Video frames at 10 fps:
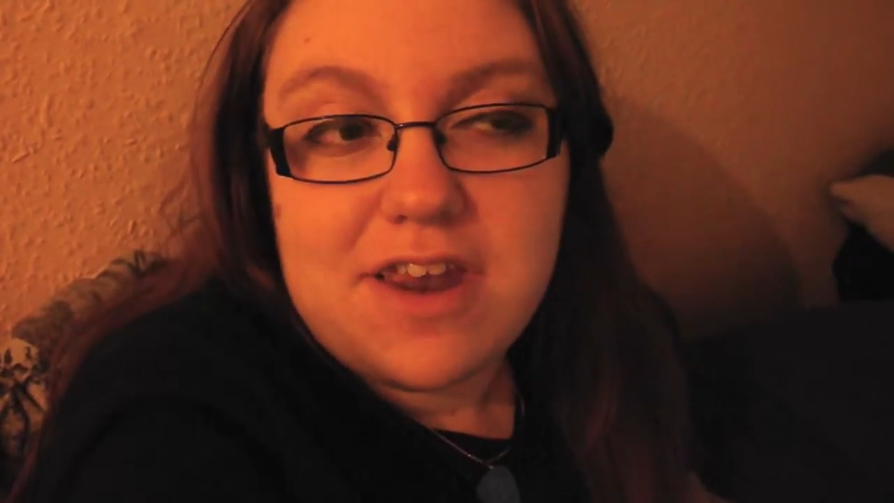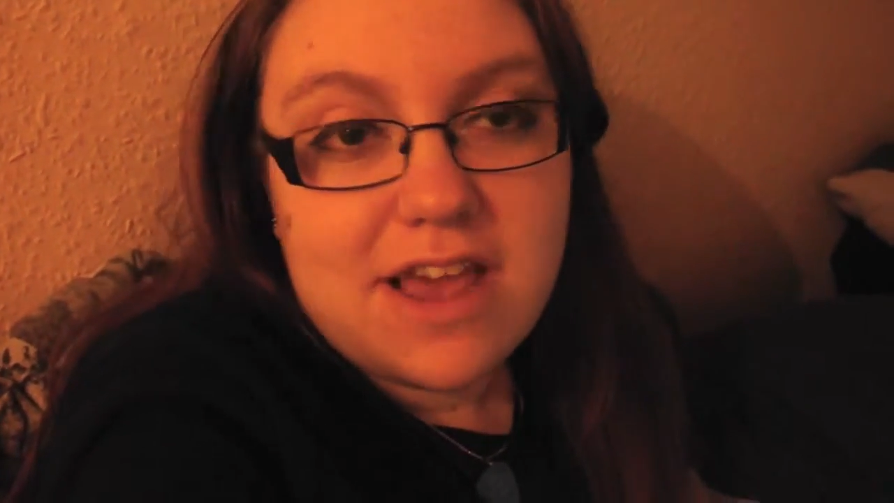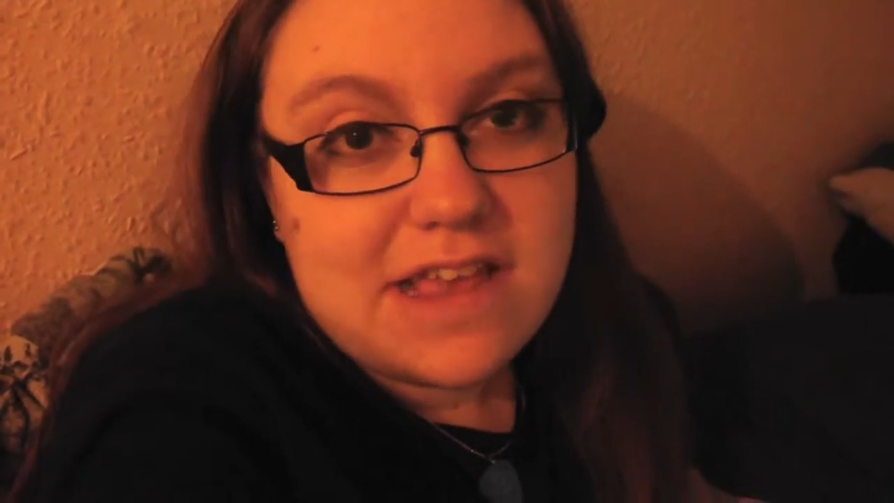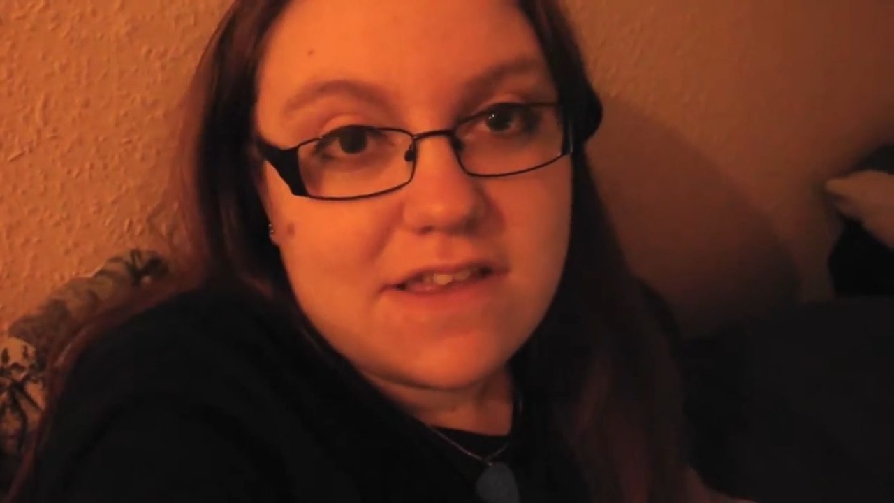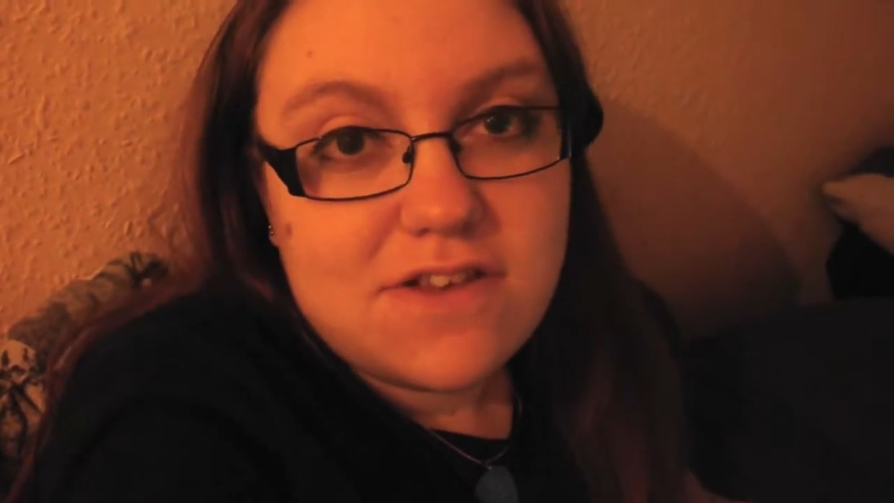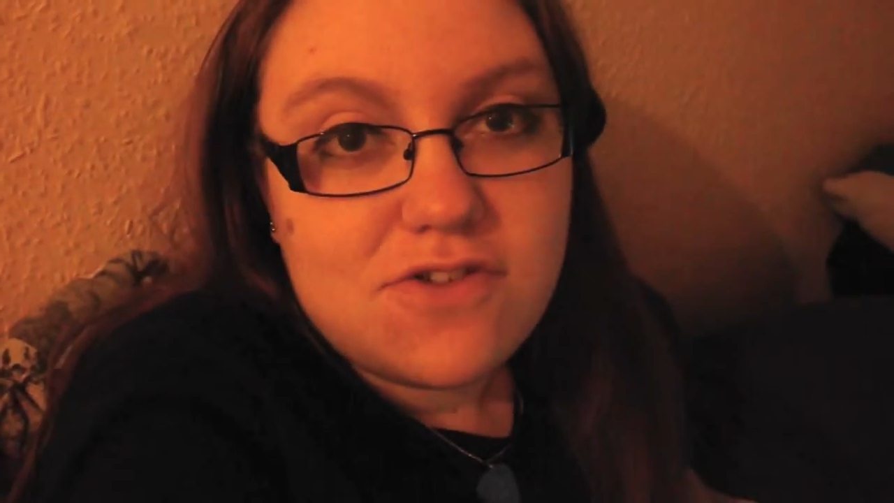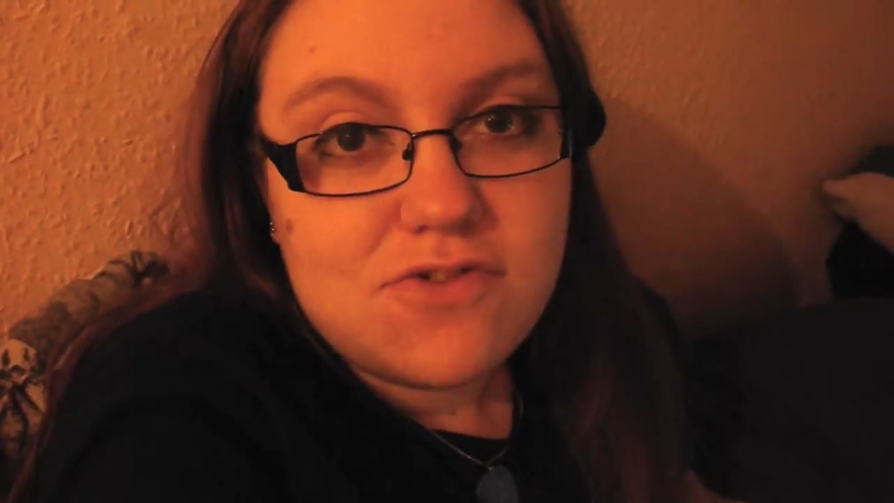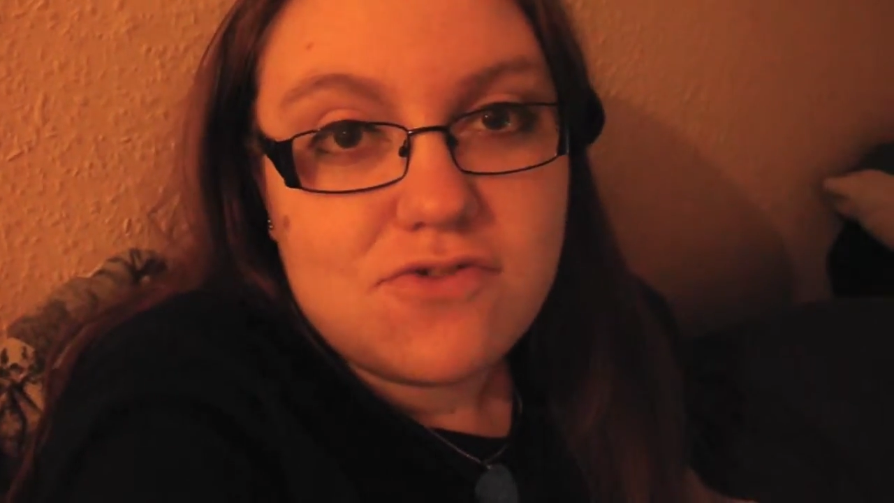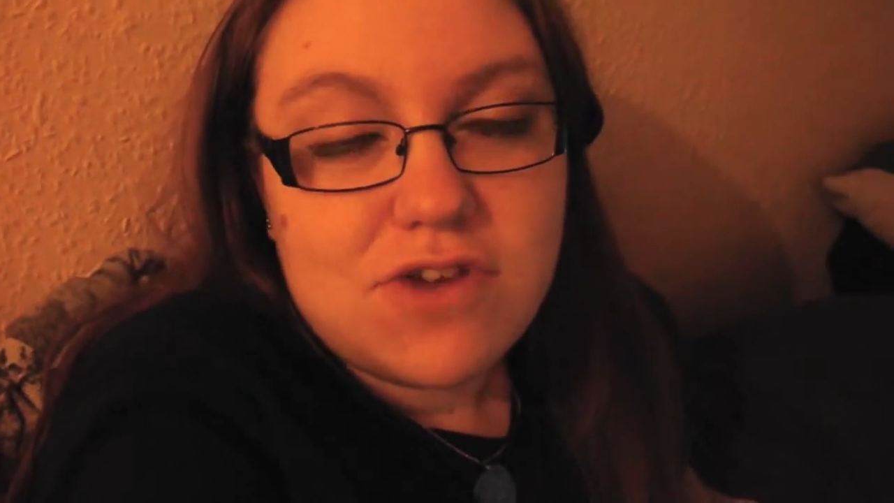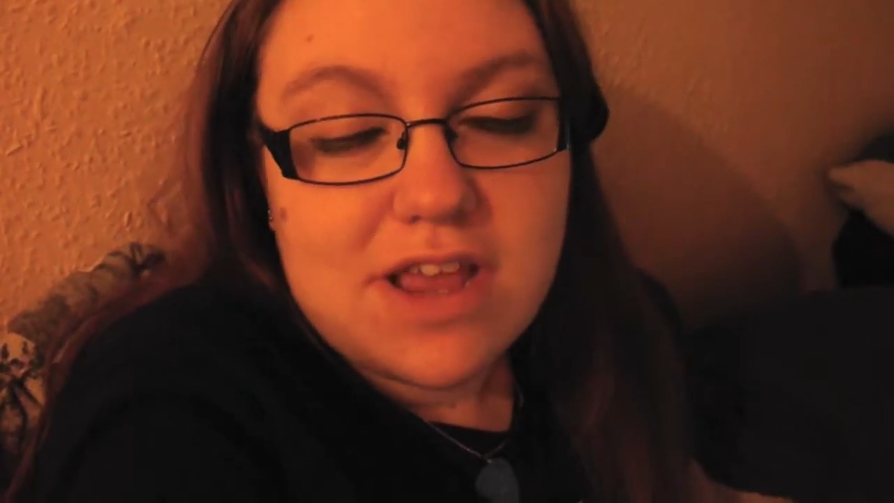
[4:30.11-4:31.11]
nice
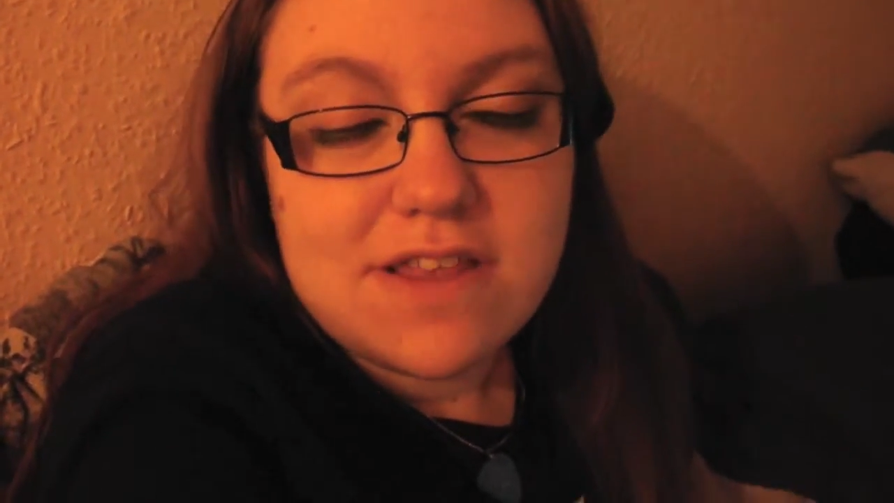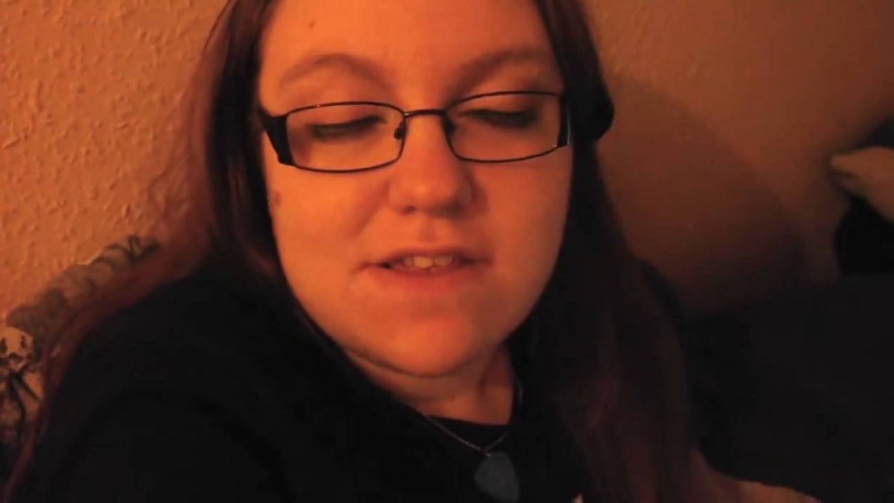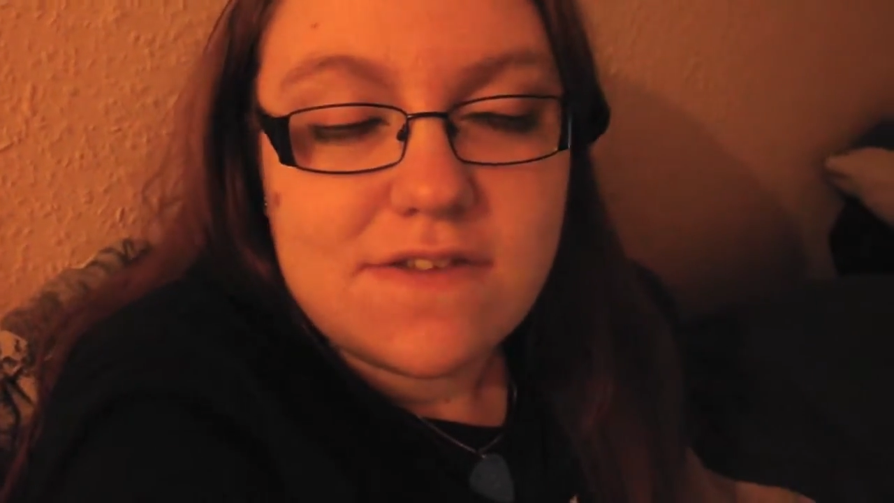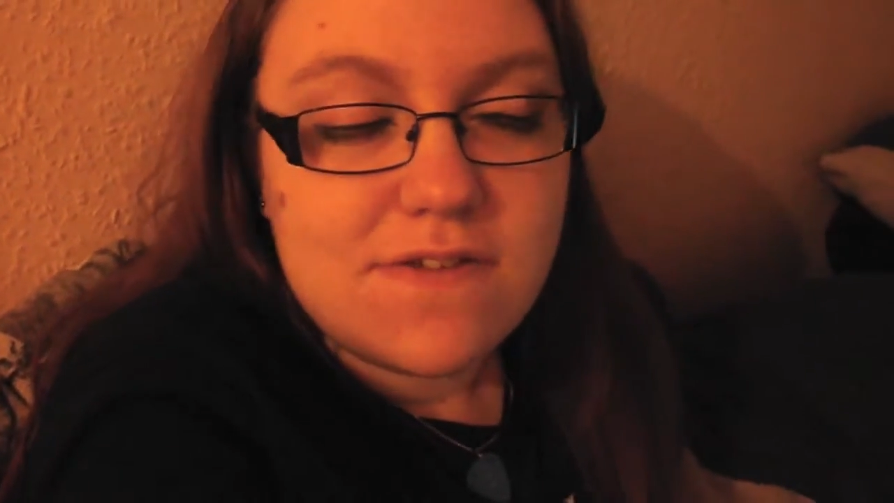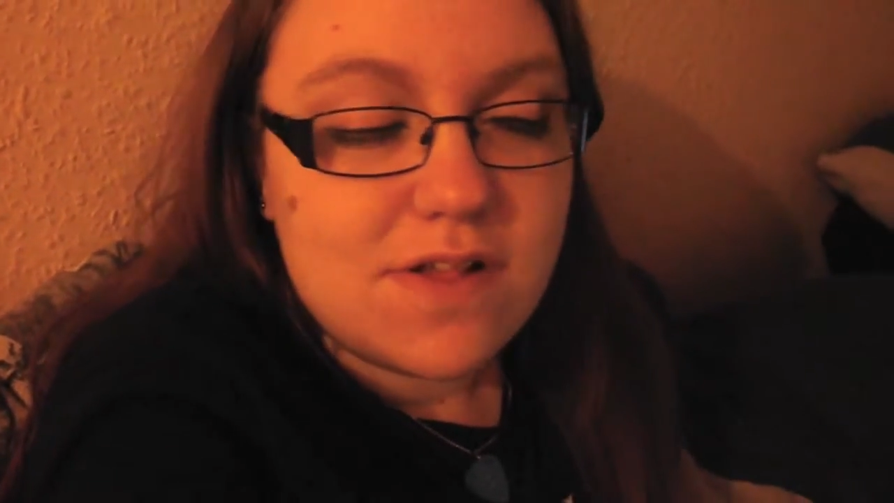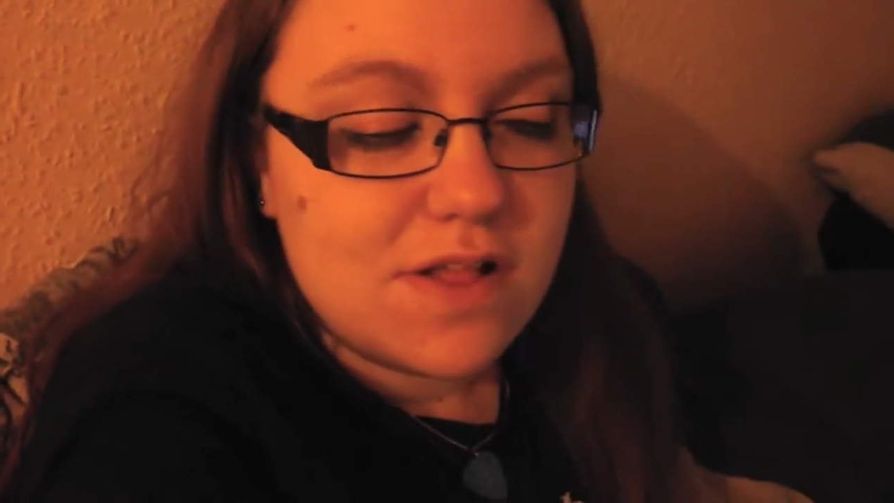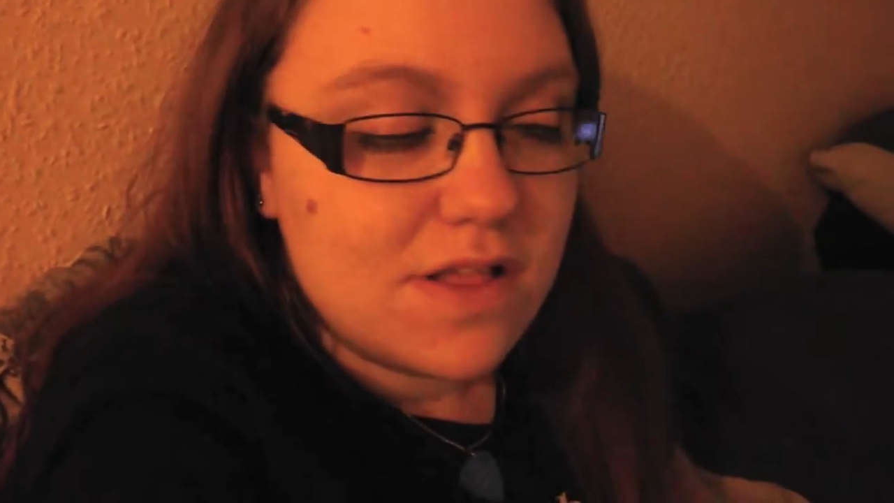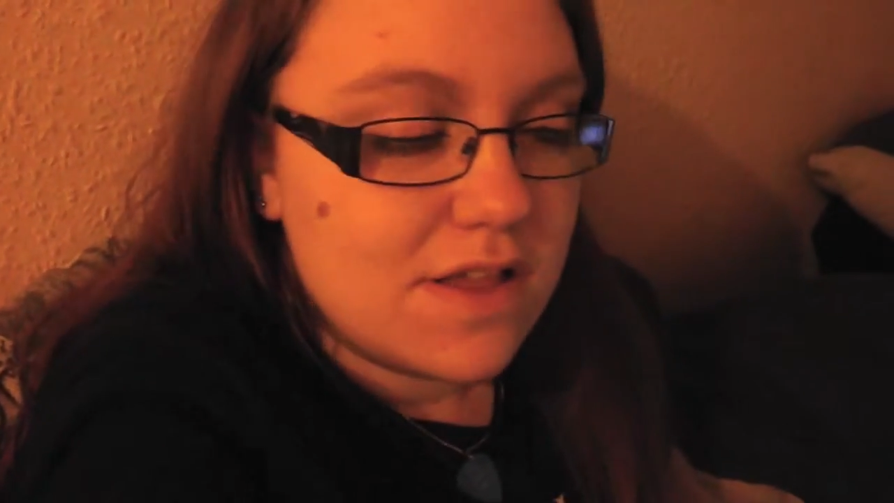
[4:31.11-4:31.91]
restful